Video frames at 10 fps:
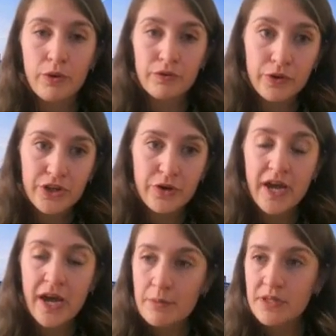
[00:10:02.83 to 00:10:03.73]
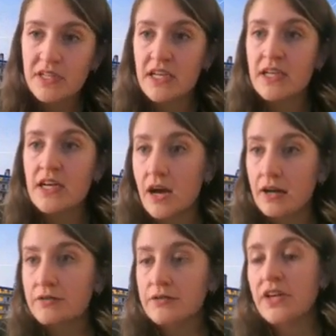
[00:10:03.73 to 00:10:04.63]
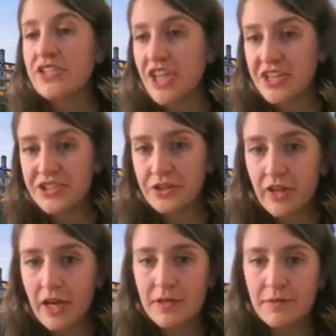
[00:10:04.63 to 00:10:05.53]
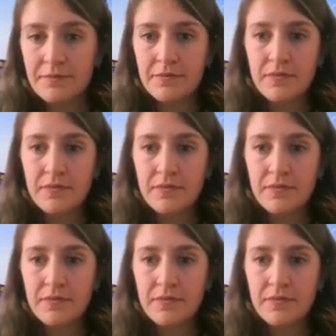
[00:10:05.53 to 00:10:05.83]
the portfolio company of a changing climate.